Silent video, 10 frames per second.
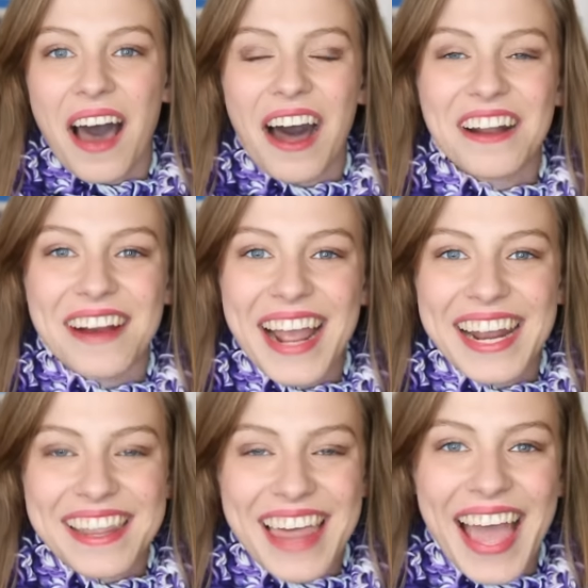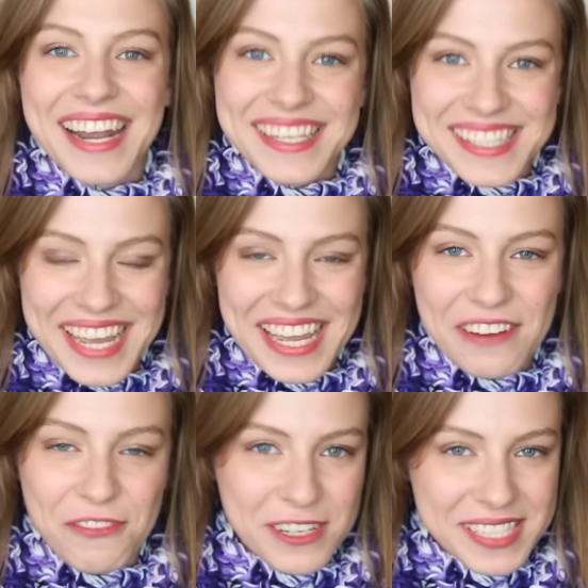All right, that is
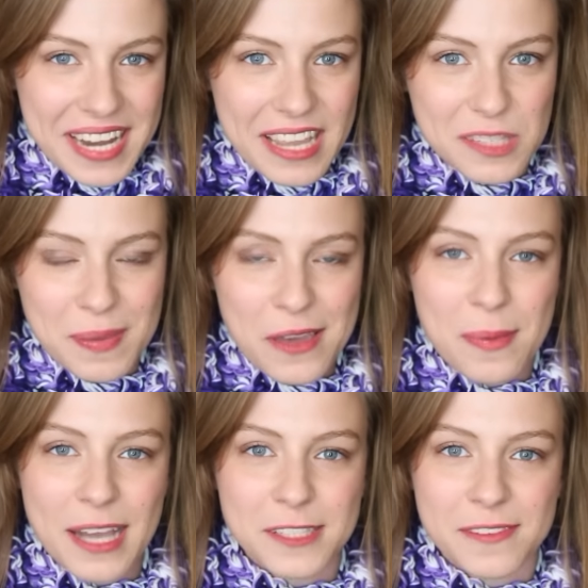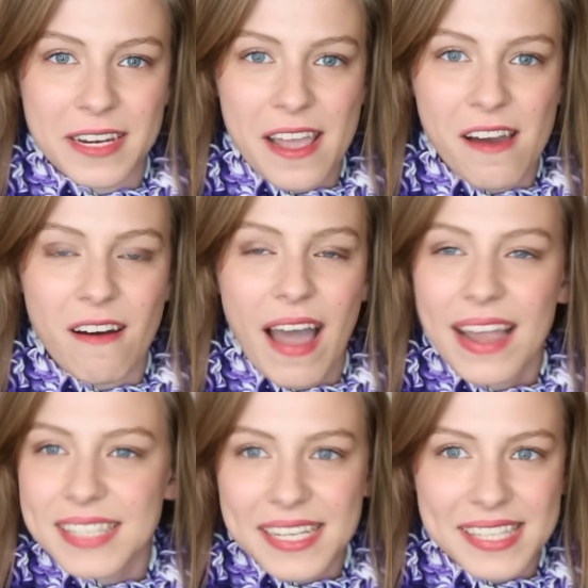it for today's P O Box video.
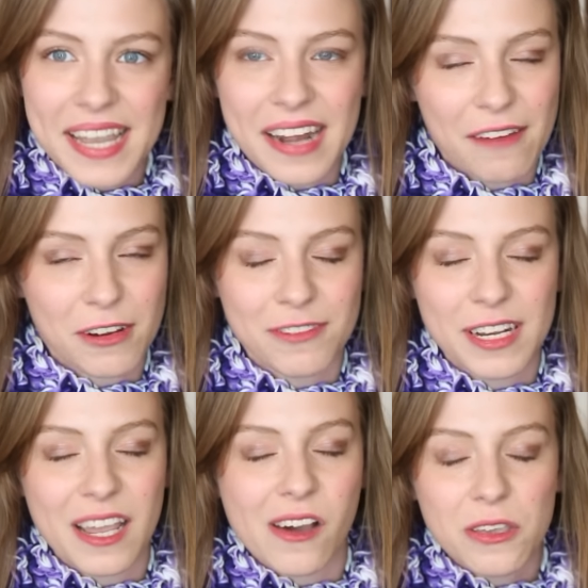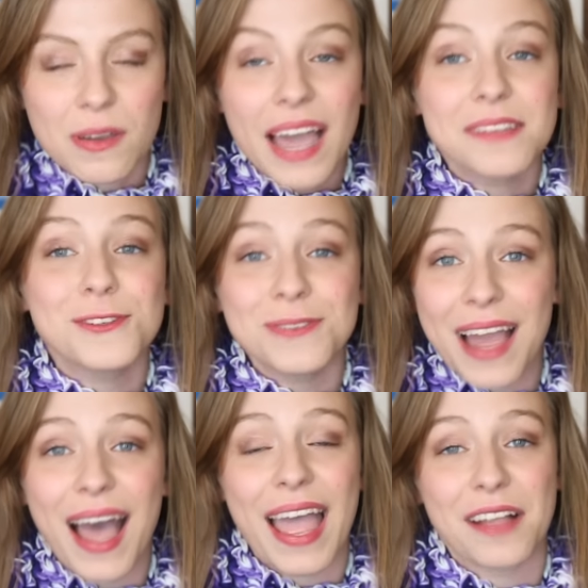As I say in every video, you guys do
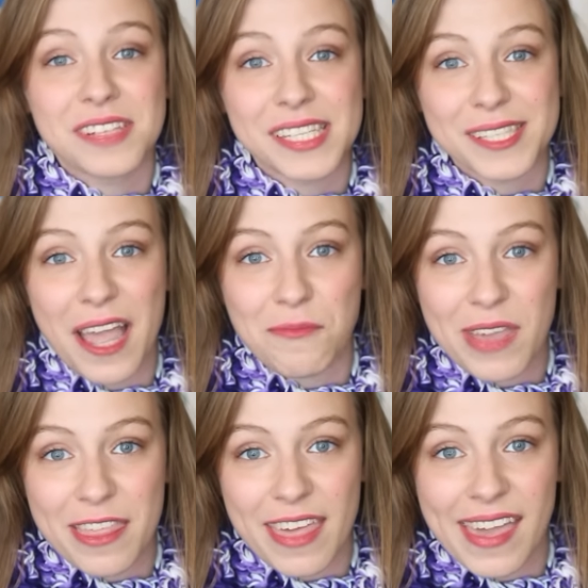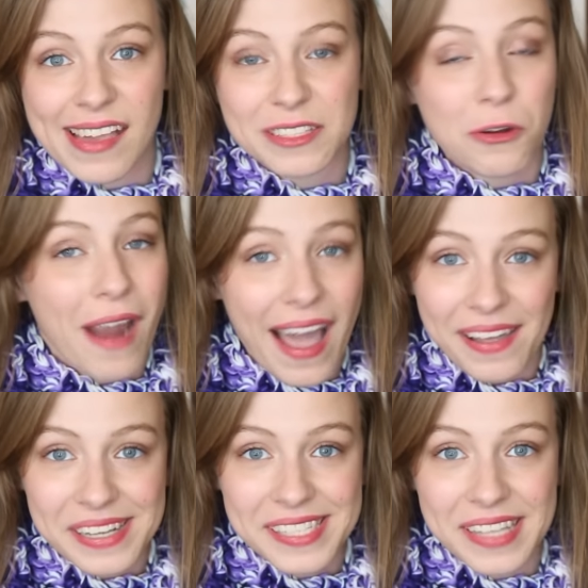not have to send me things or
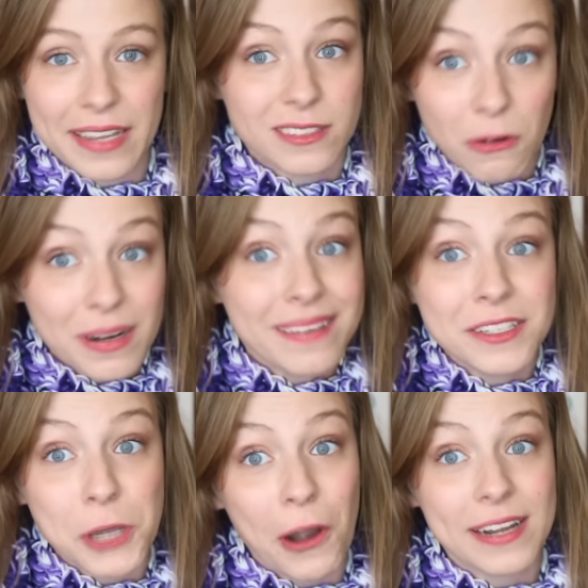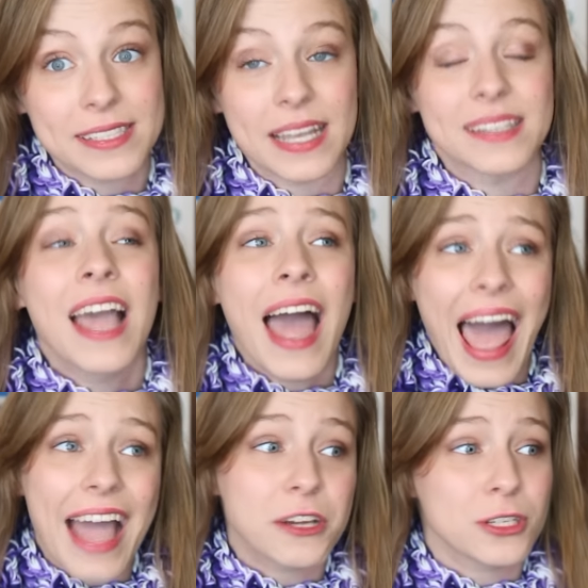Alex things or even Tardis things.
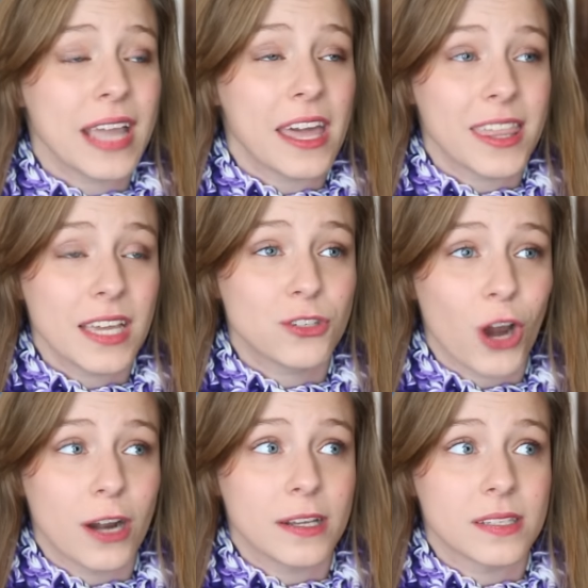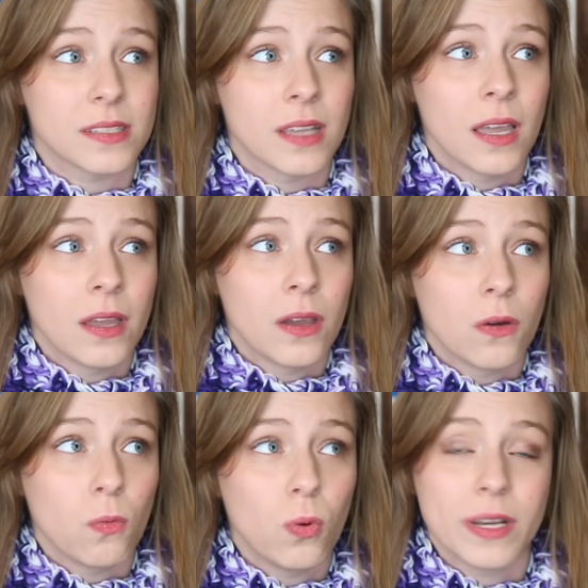Actually, I think Tardis
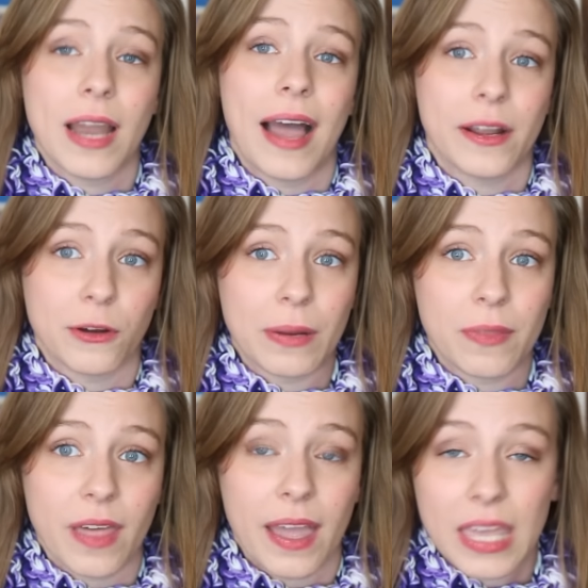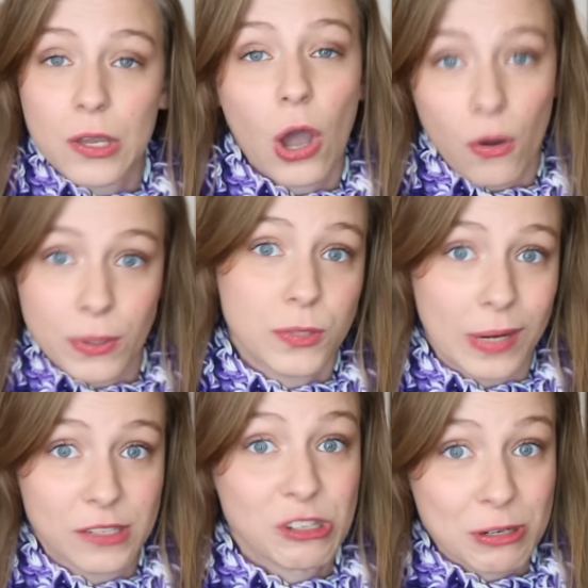would not agree with that. He always
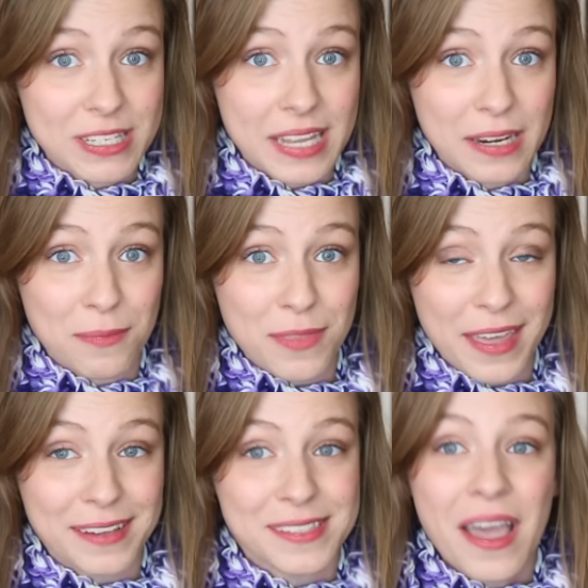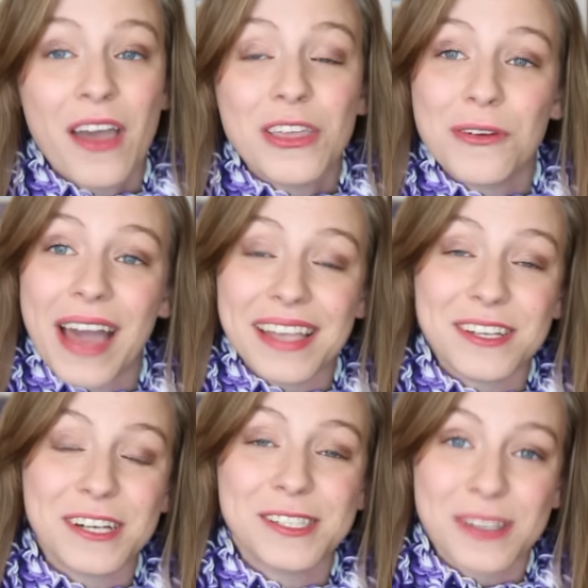wants you to send him things. You guys
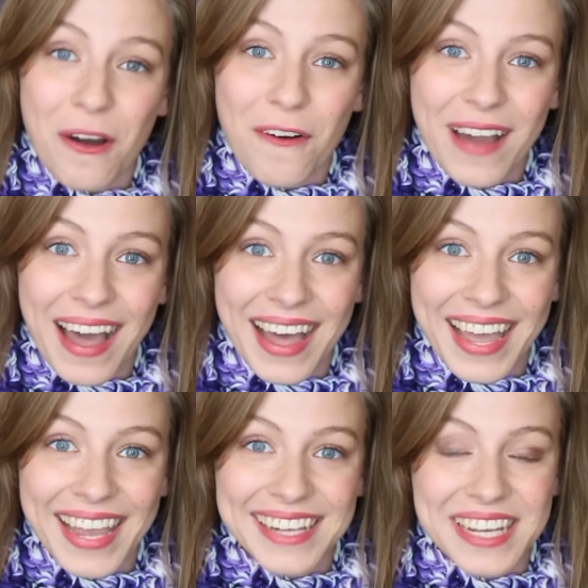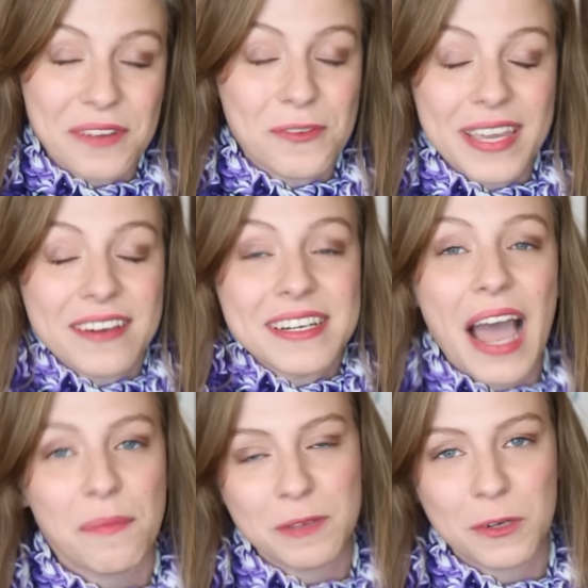are so kind, and we could
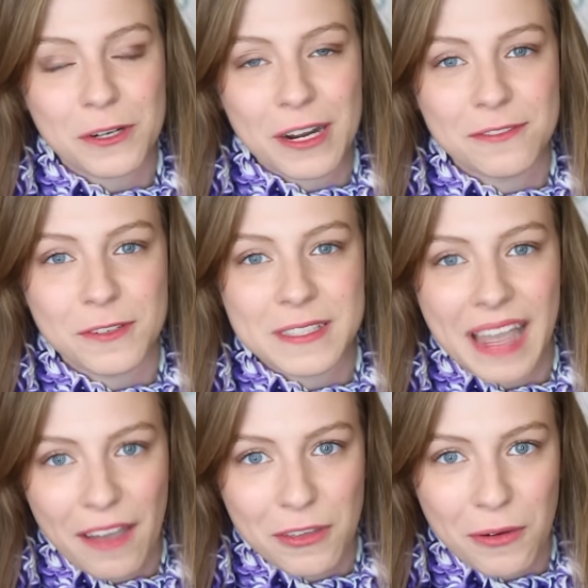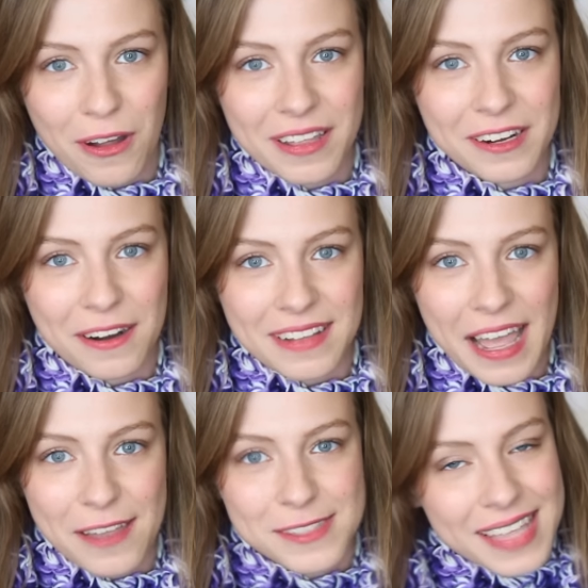not be more grateful to have you all in our
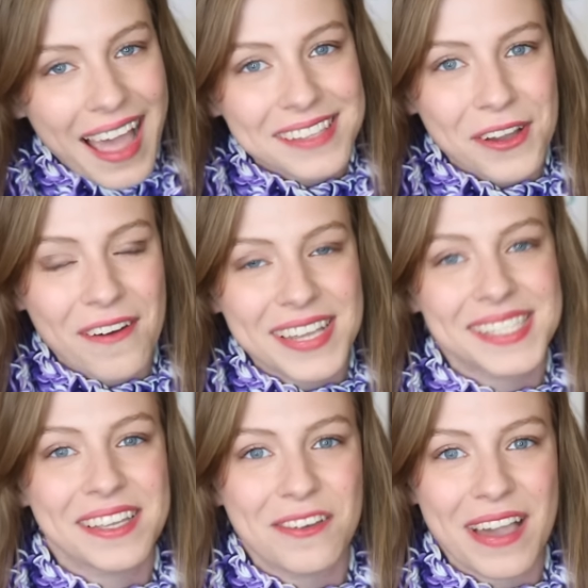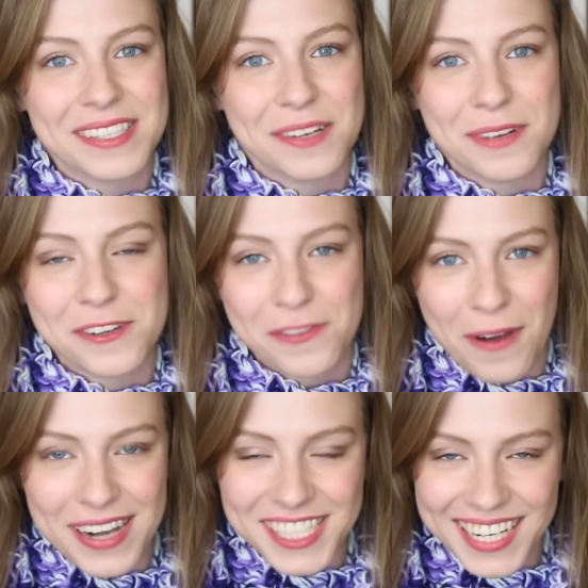lives. As always, thank you guys so much for
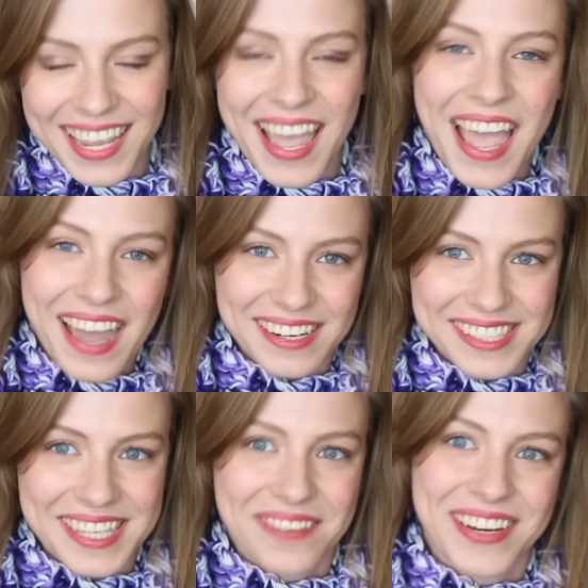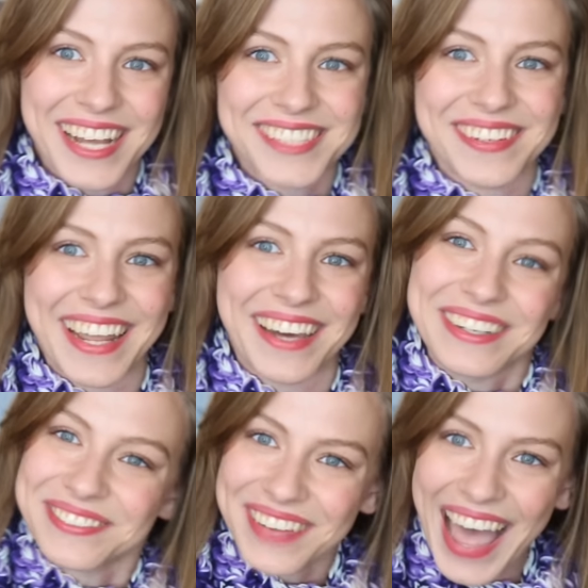watching, and I'll see you in my next
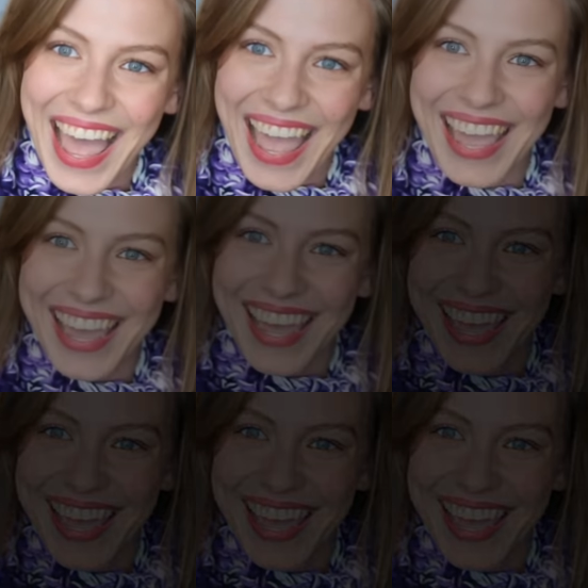video. Bye!